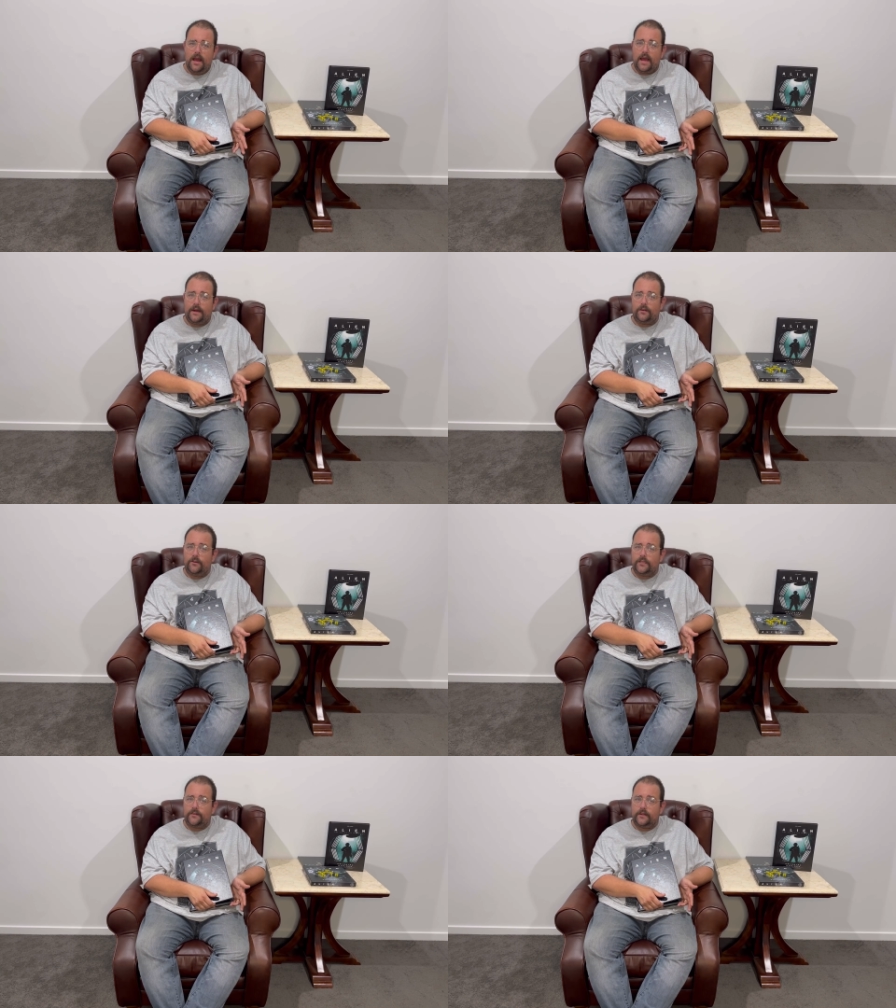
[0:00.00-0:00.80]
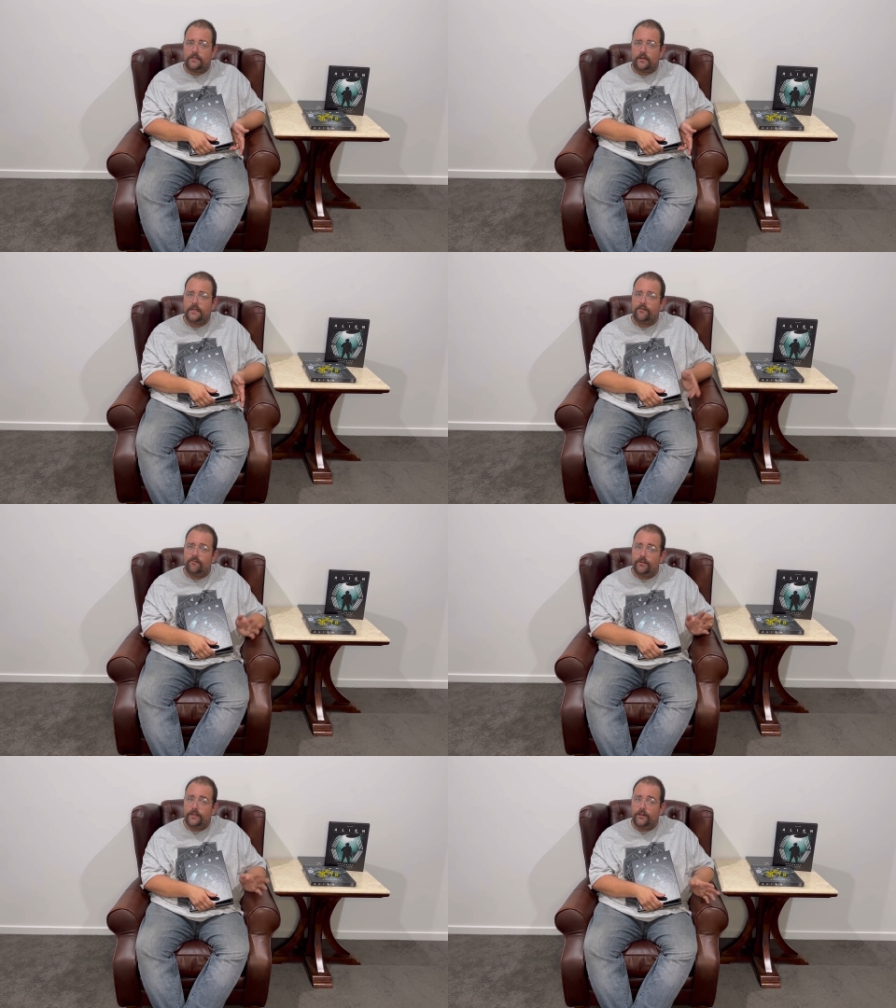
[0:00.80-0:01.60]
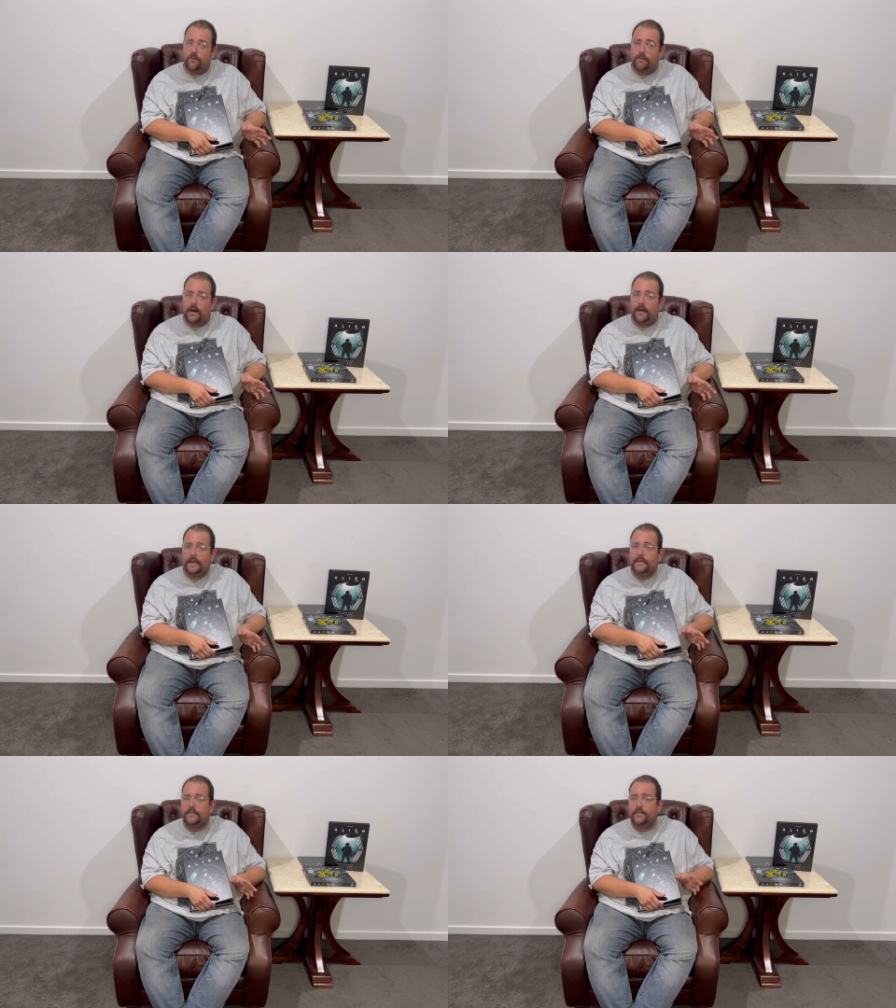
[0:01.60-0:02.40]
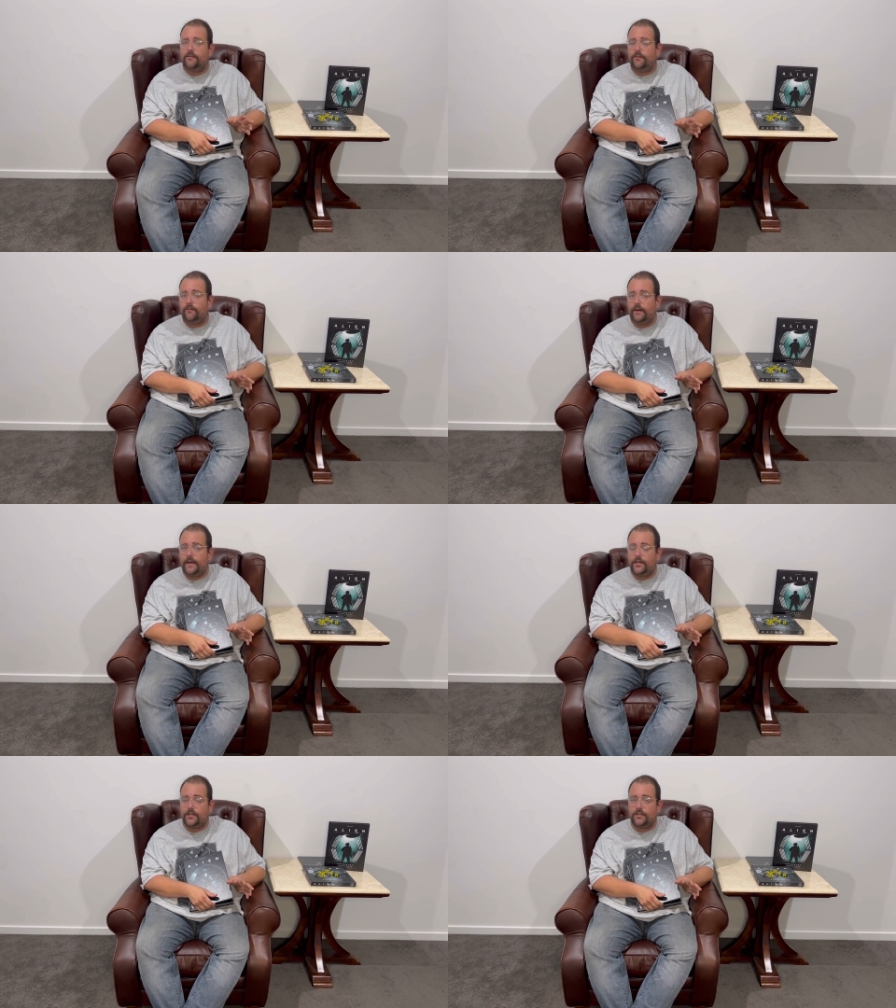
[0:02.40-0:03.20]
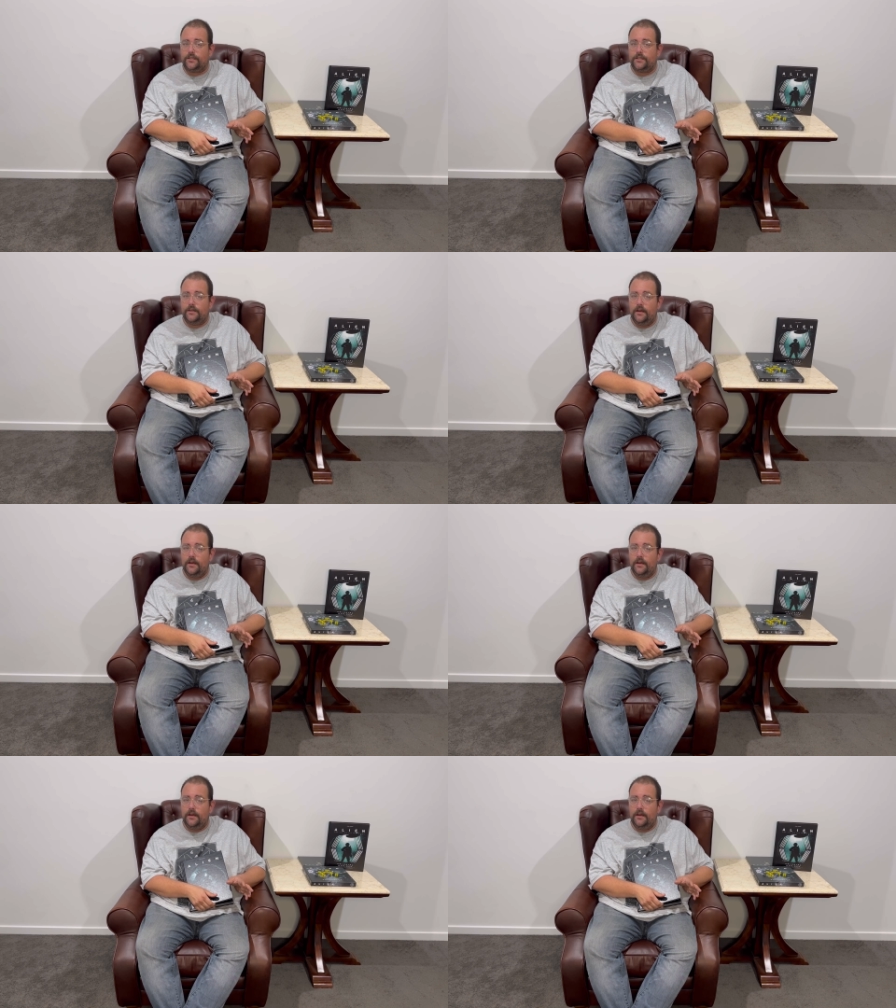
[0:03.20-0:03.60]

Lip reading: and includes things like different political parties and different regions,